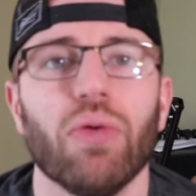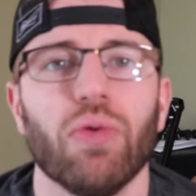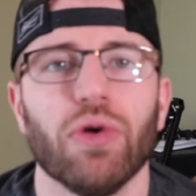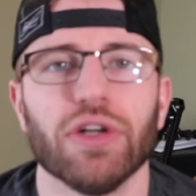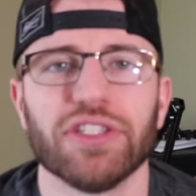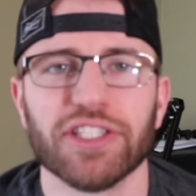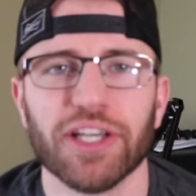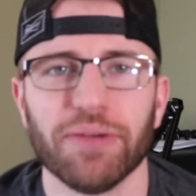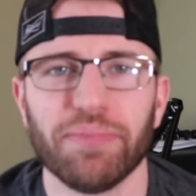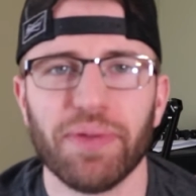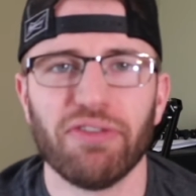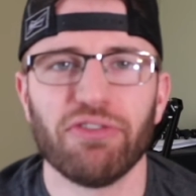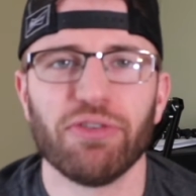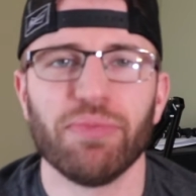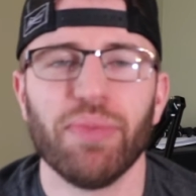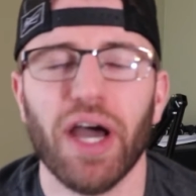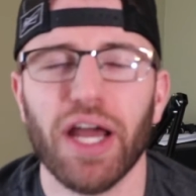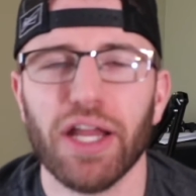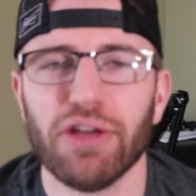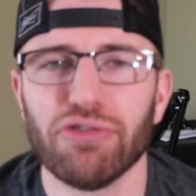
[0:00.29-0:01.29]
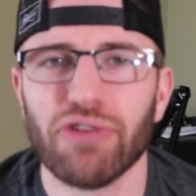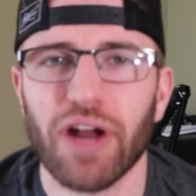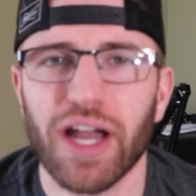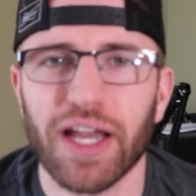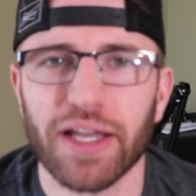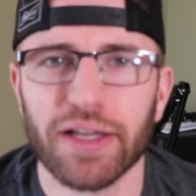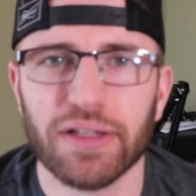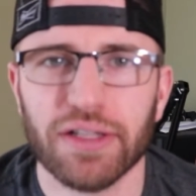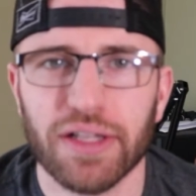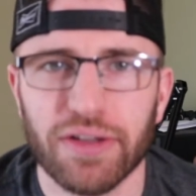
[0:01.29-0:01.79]
What's up, everybody?
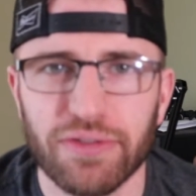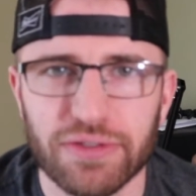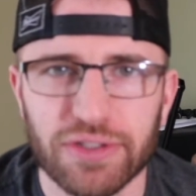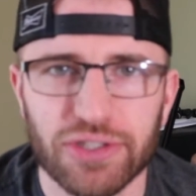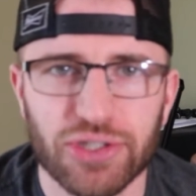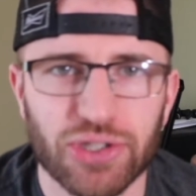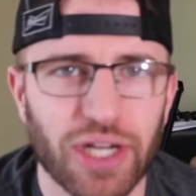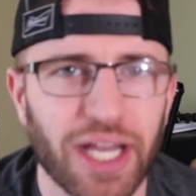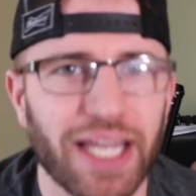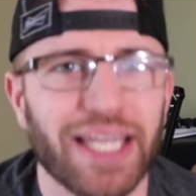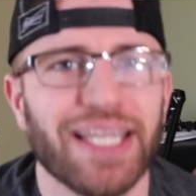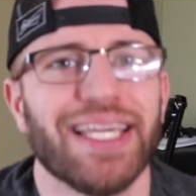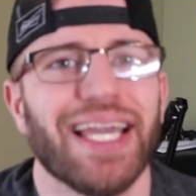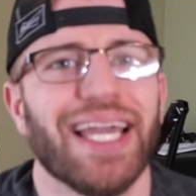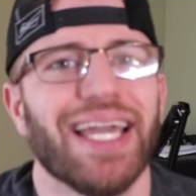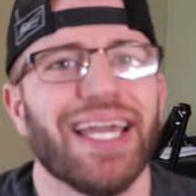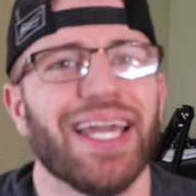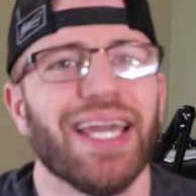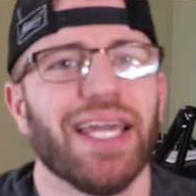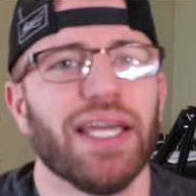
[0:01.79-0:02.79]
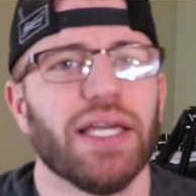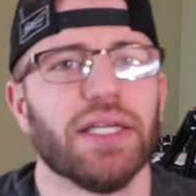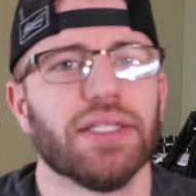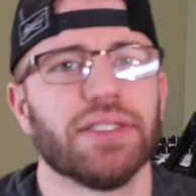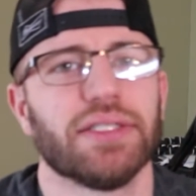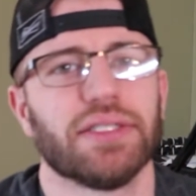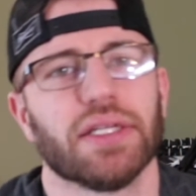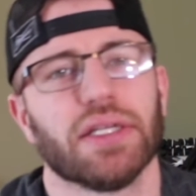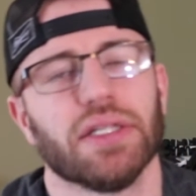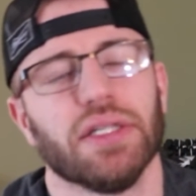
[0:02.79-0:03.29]
Ryan Clevenger, aka
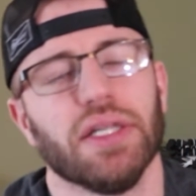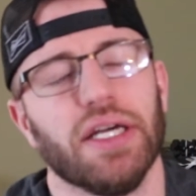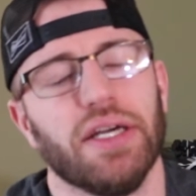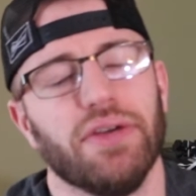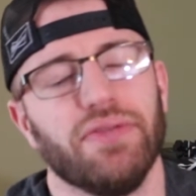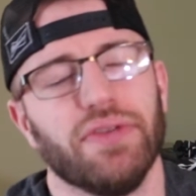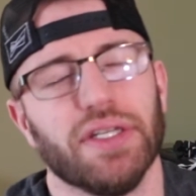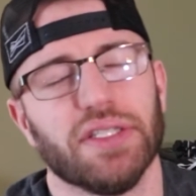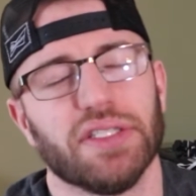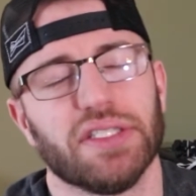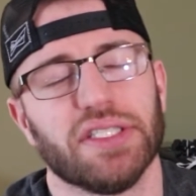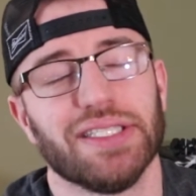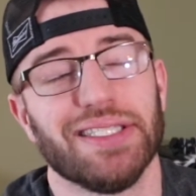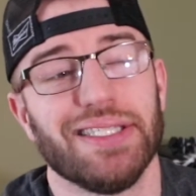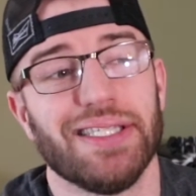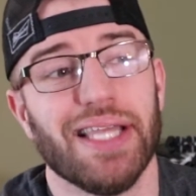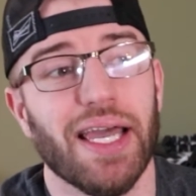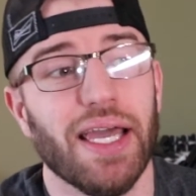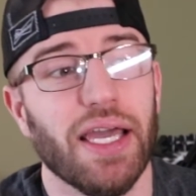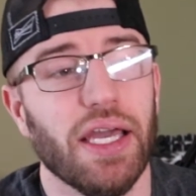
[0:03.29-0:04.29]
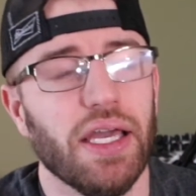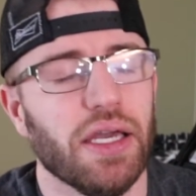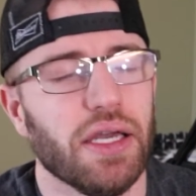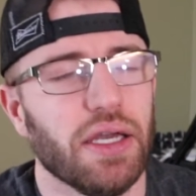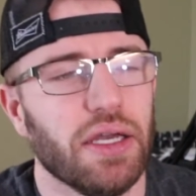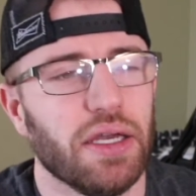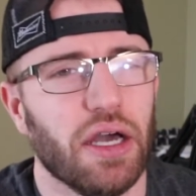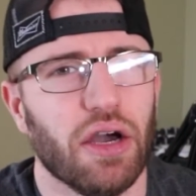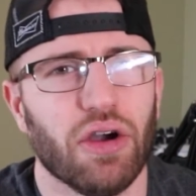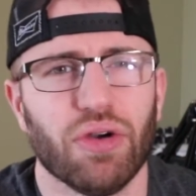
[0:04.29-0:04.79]
InstaClev, and today
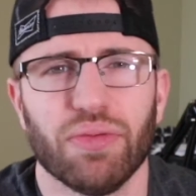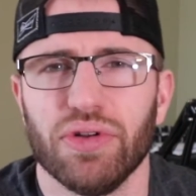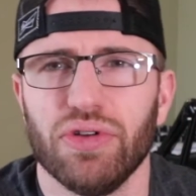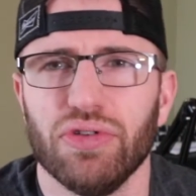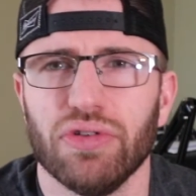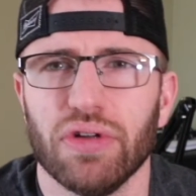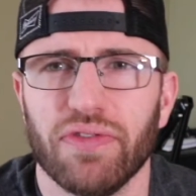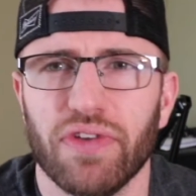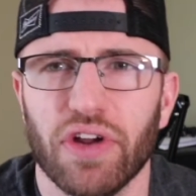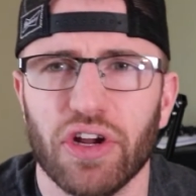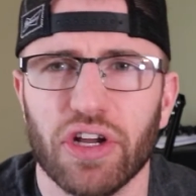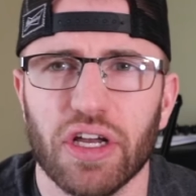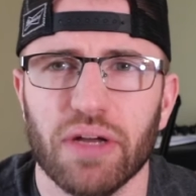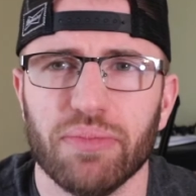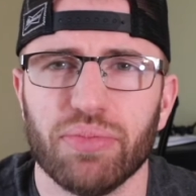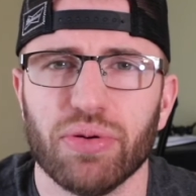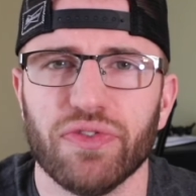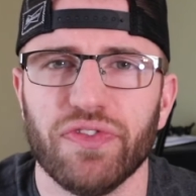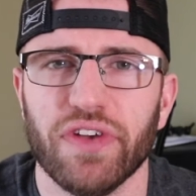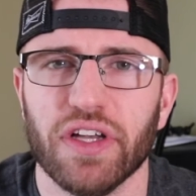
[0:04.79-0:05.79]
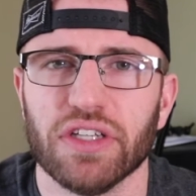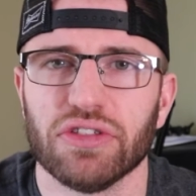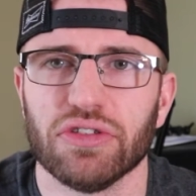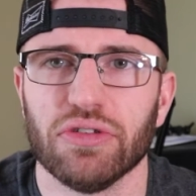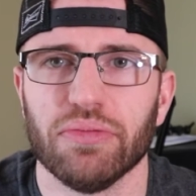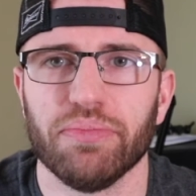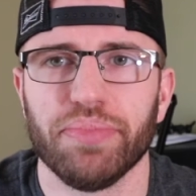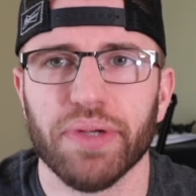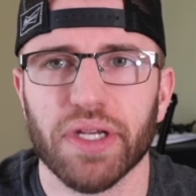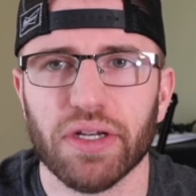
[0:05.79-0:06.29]
I'm gonna be doing a very
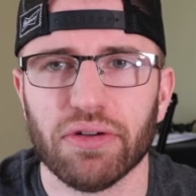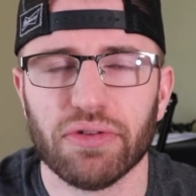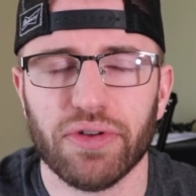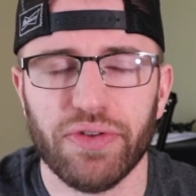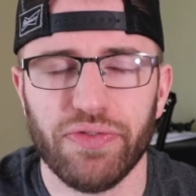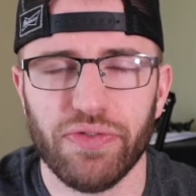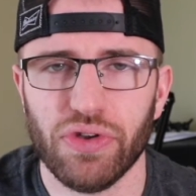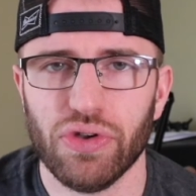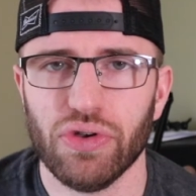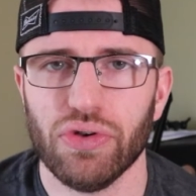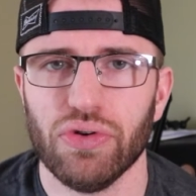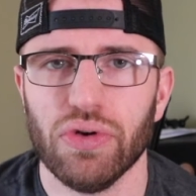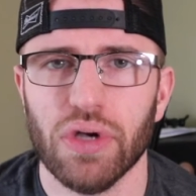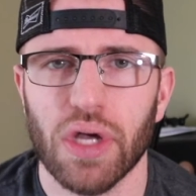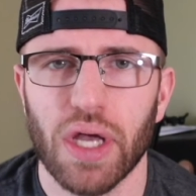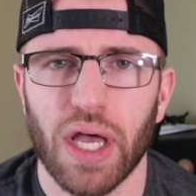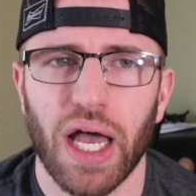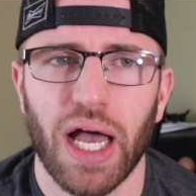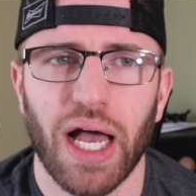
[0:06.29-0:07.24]
unprofessional beer review.